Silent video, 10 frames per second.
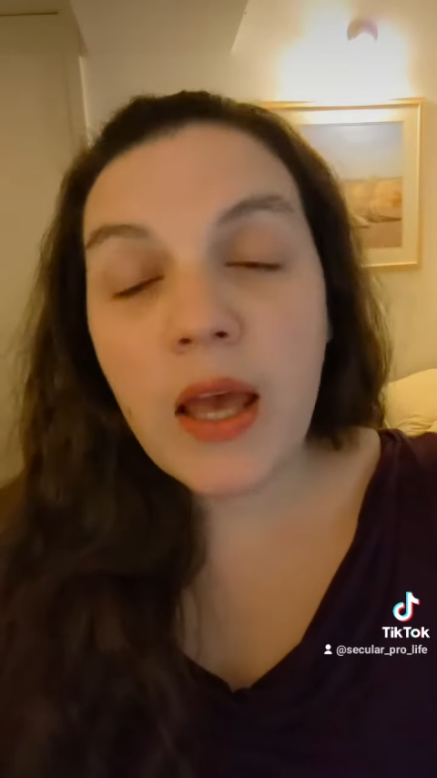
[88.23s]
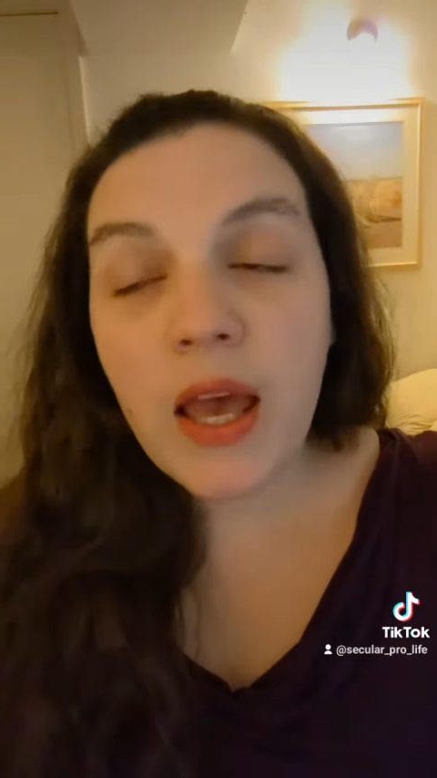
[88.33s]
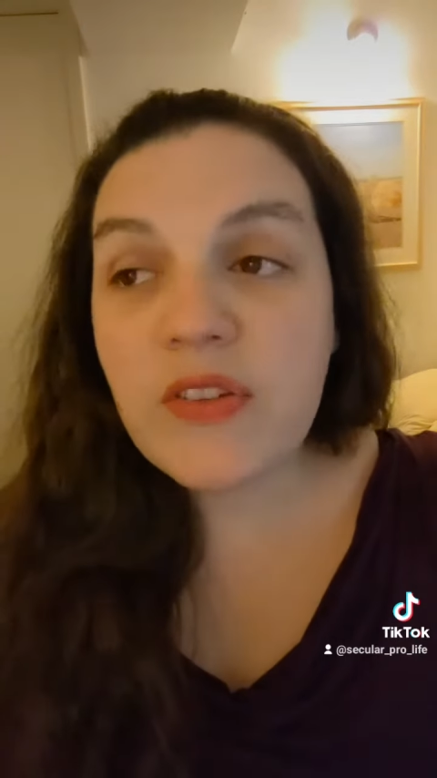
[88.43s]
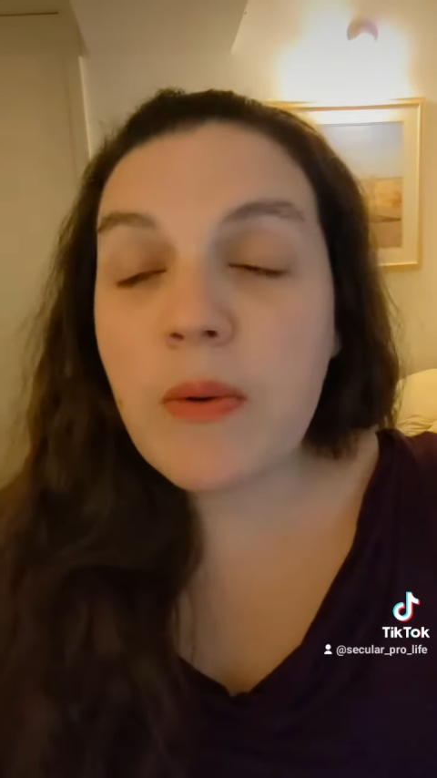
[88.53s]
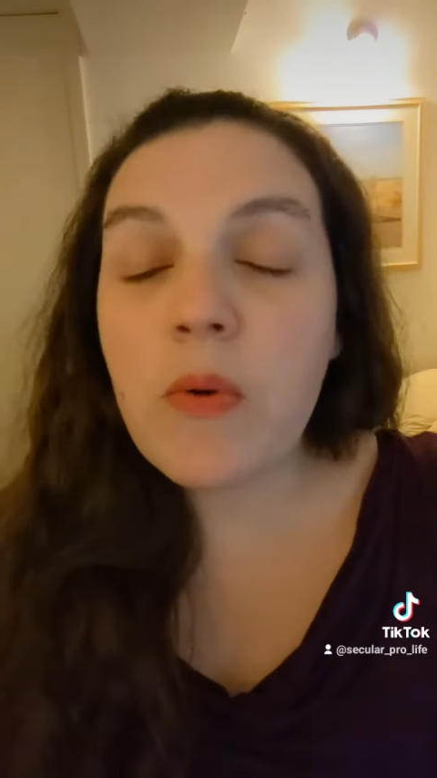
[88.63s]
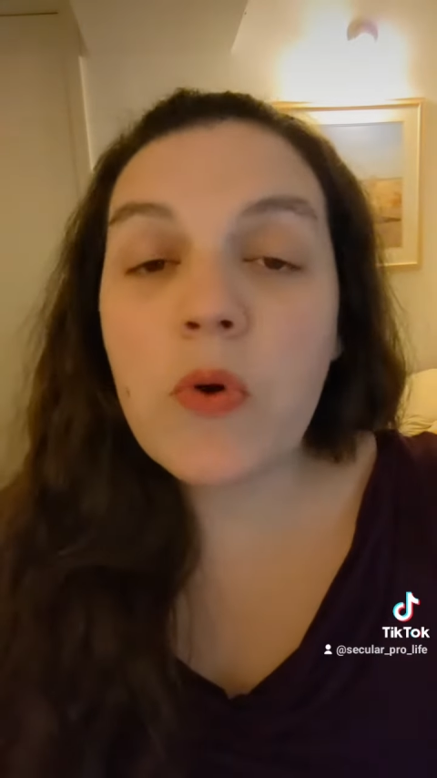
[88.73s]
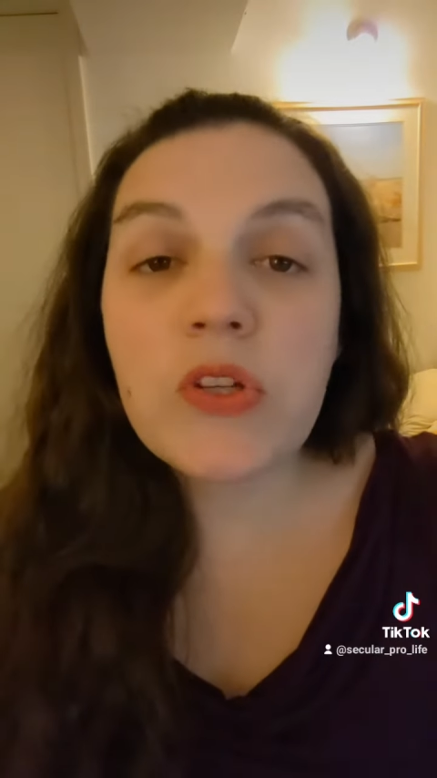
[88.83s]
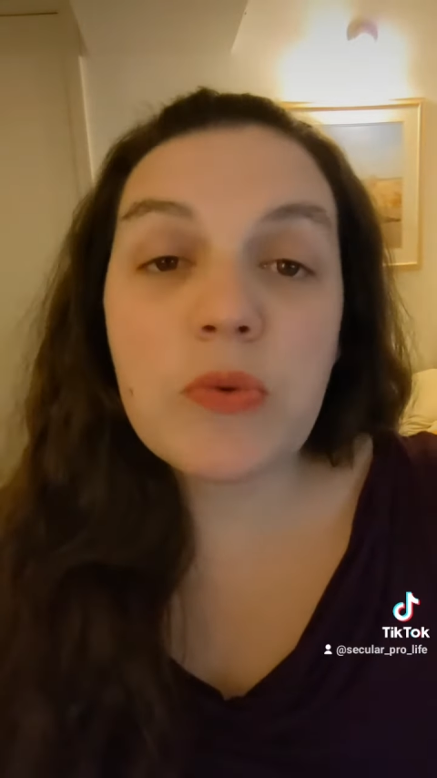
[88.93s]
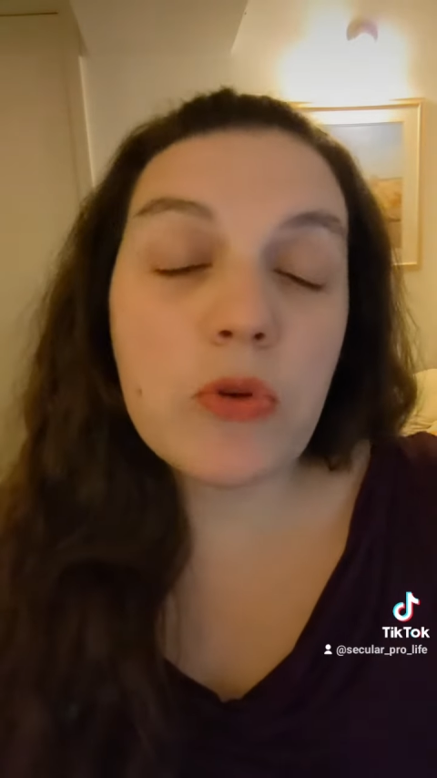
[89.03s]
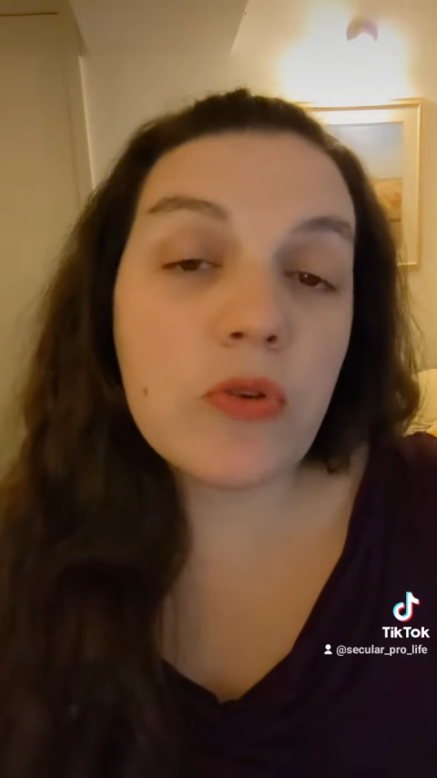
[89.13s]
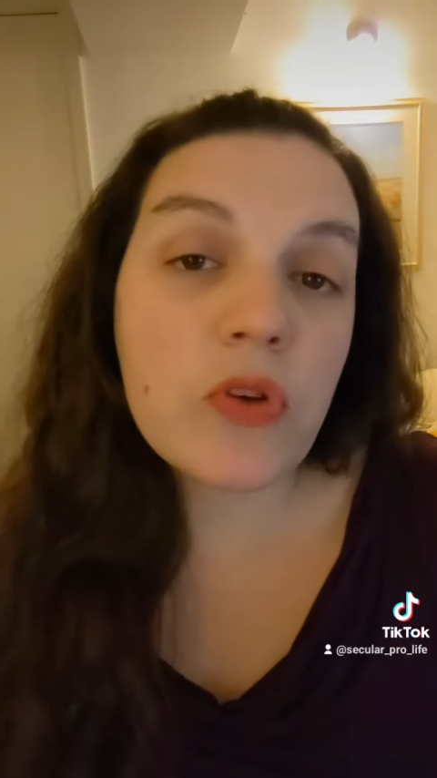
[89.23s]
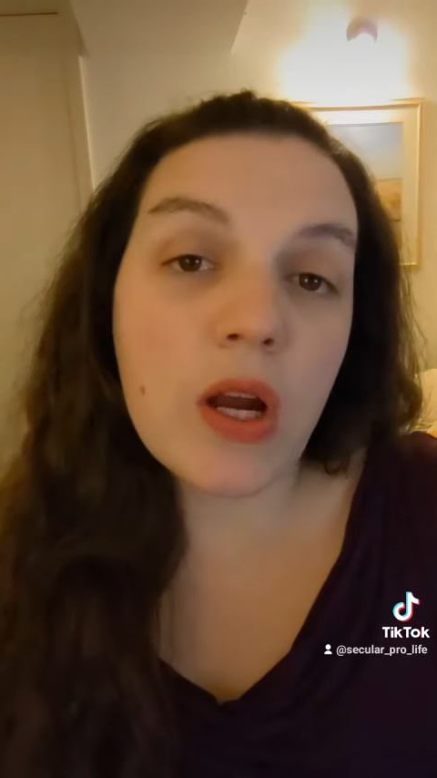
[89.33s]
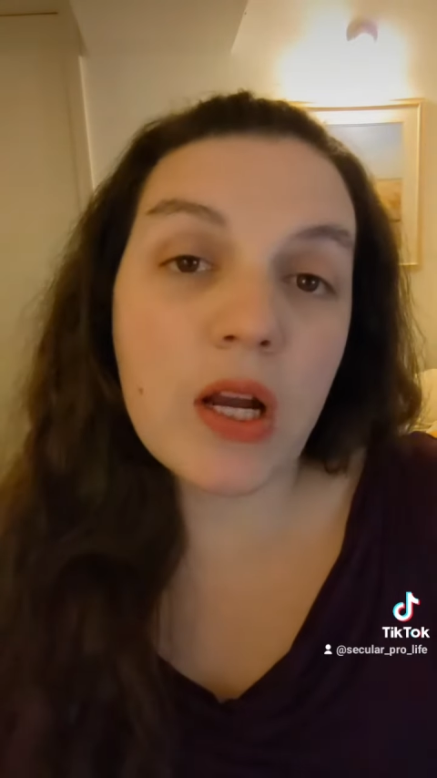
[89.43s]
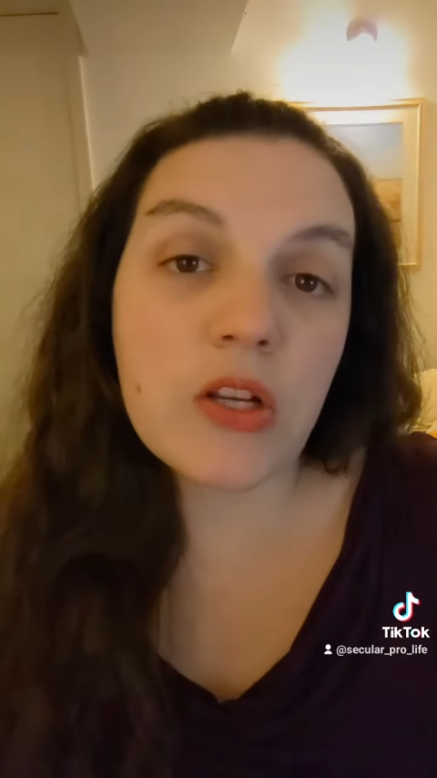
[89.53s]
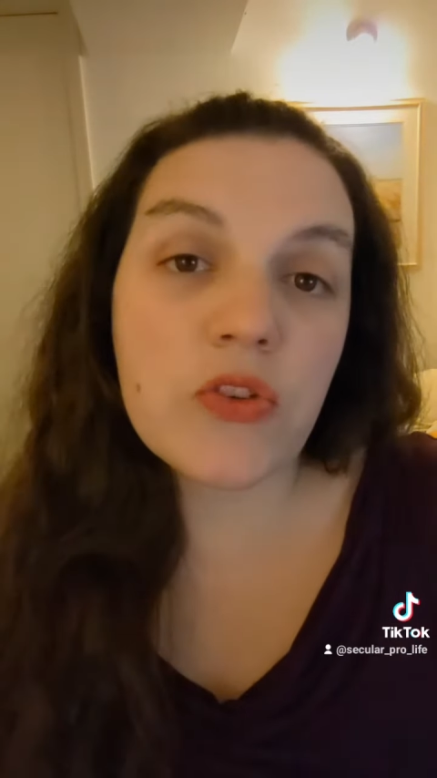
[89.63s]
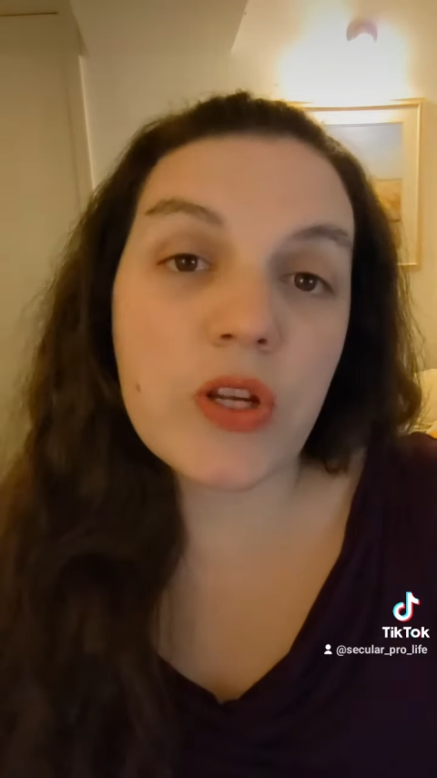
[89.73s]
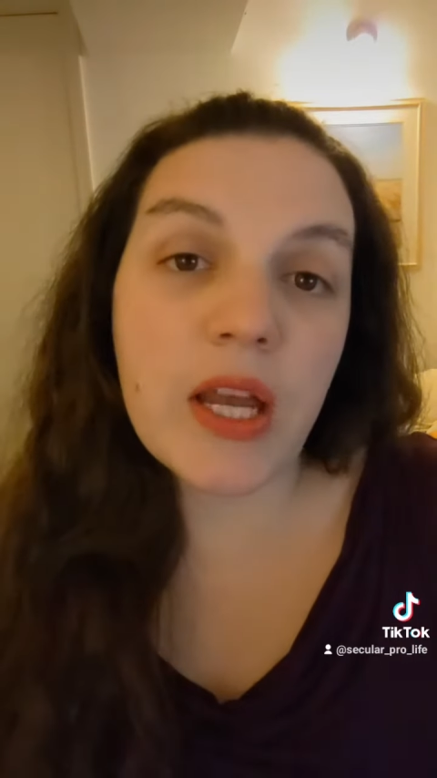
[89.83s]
If someone were to move to our country